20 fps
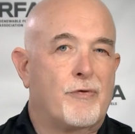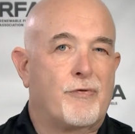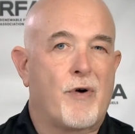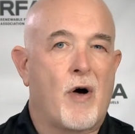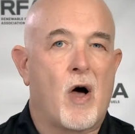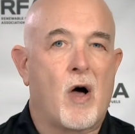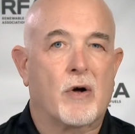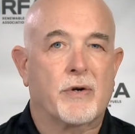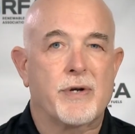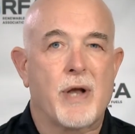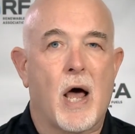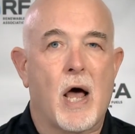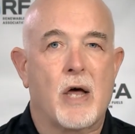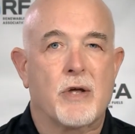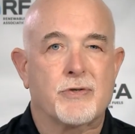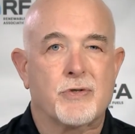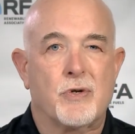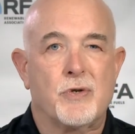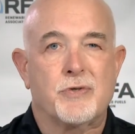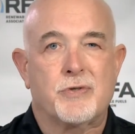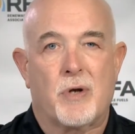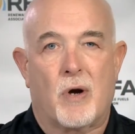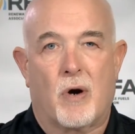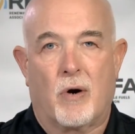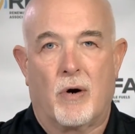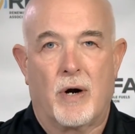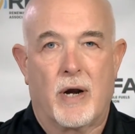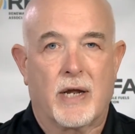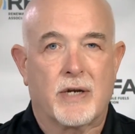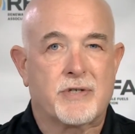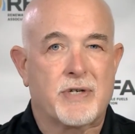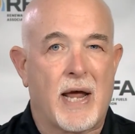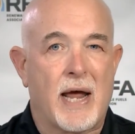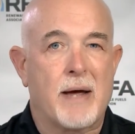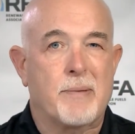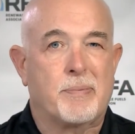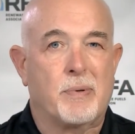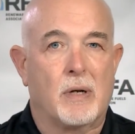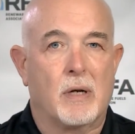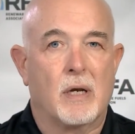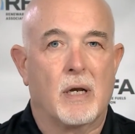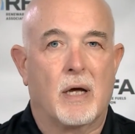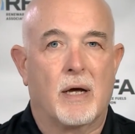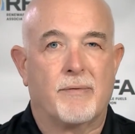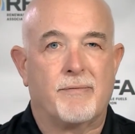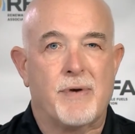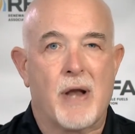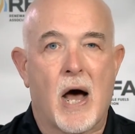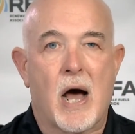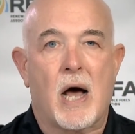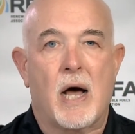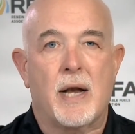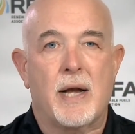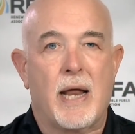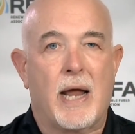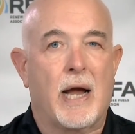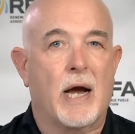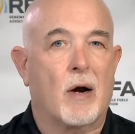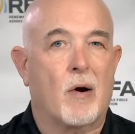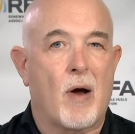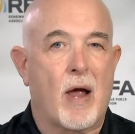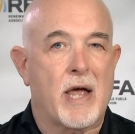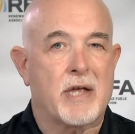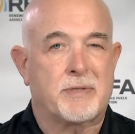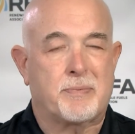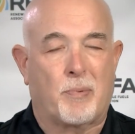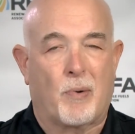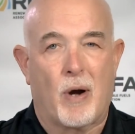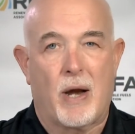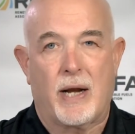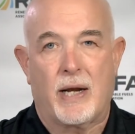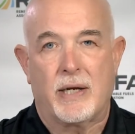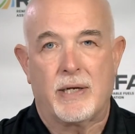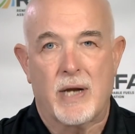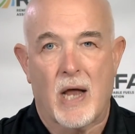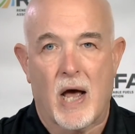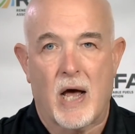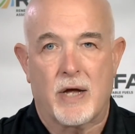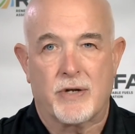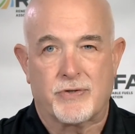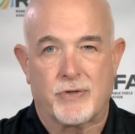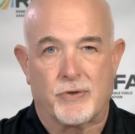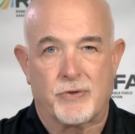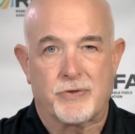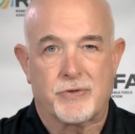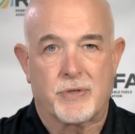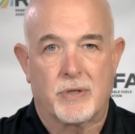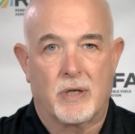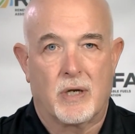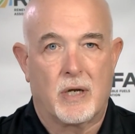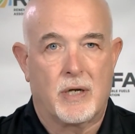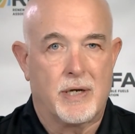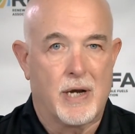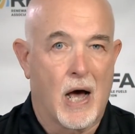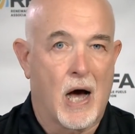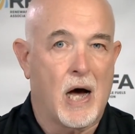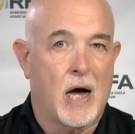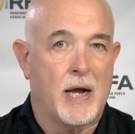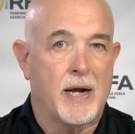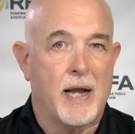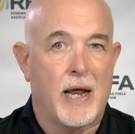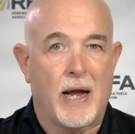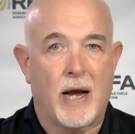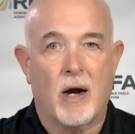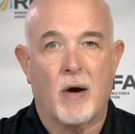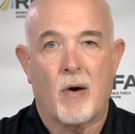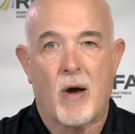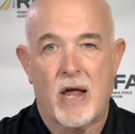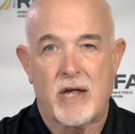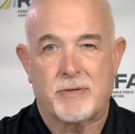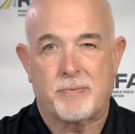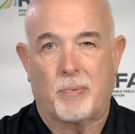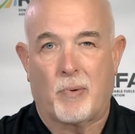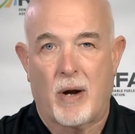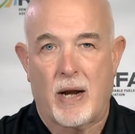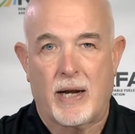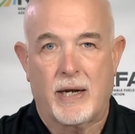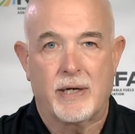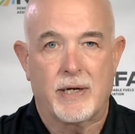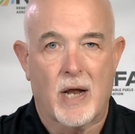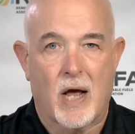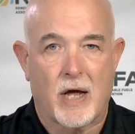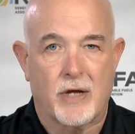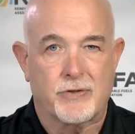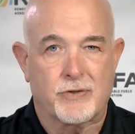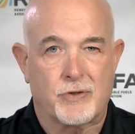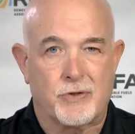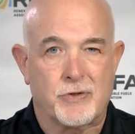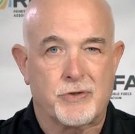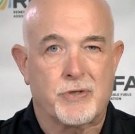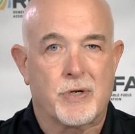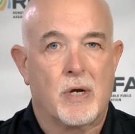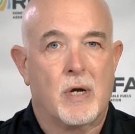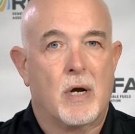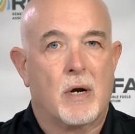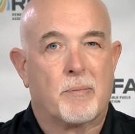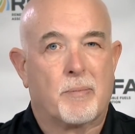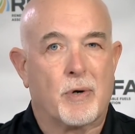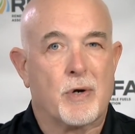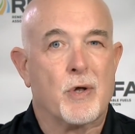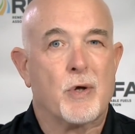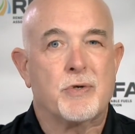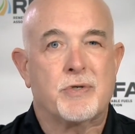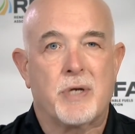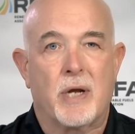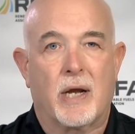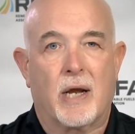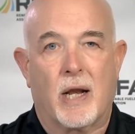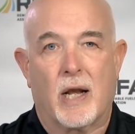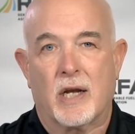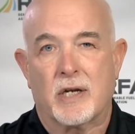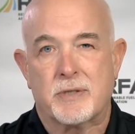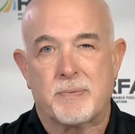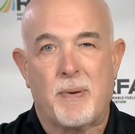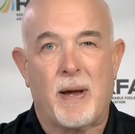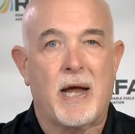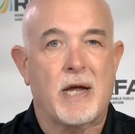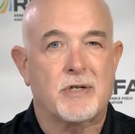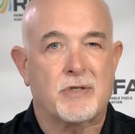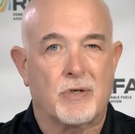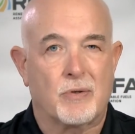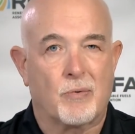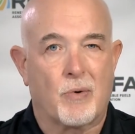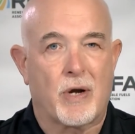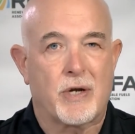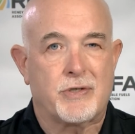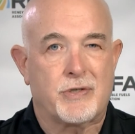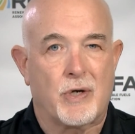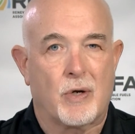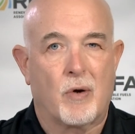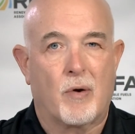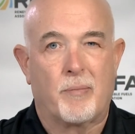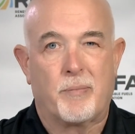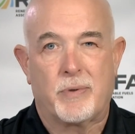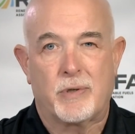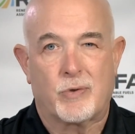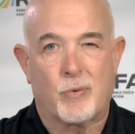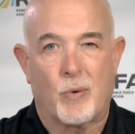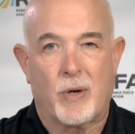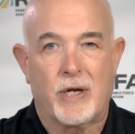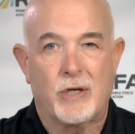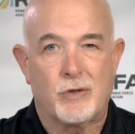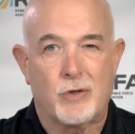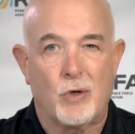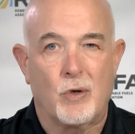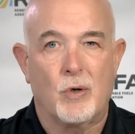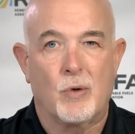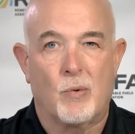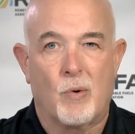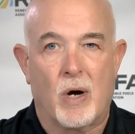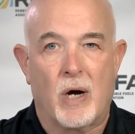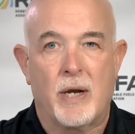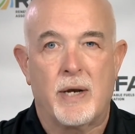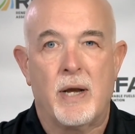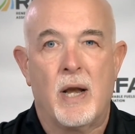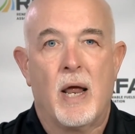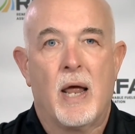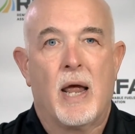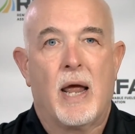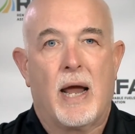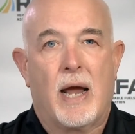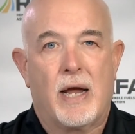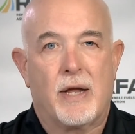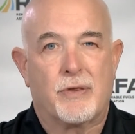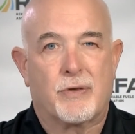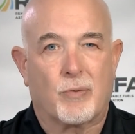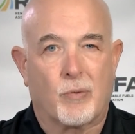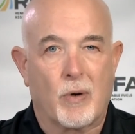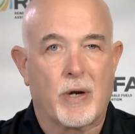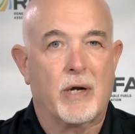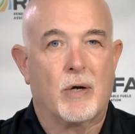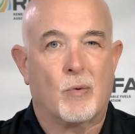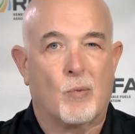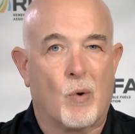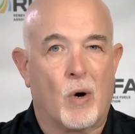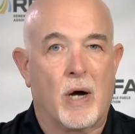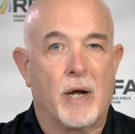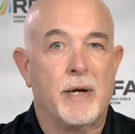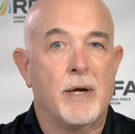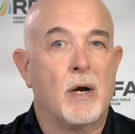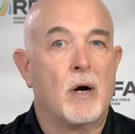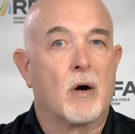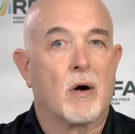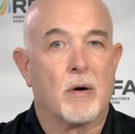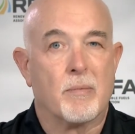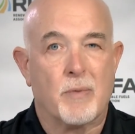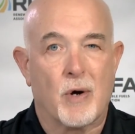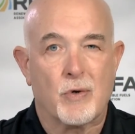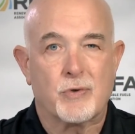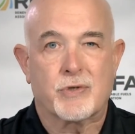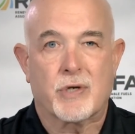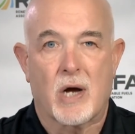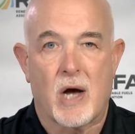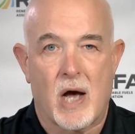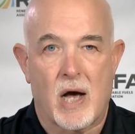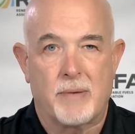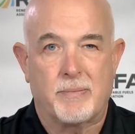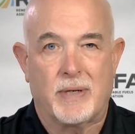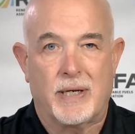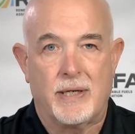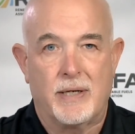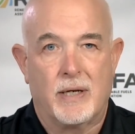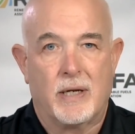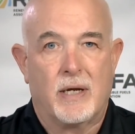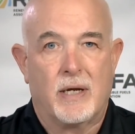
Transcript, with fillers: Fog nozzles are an example of non-air aspirating nozzles. Non-air aspirating nozzles producing an expansion ratio of between 2 to 1 and 3 to 1 are most common.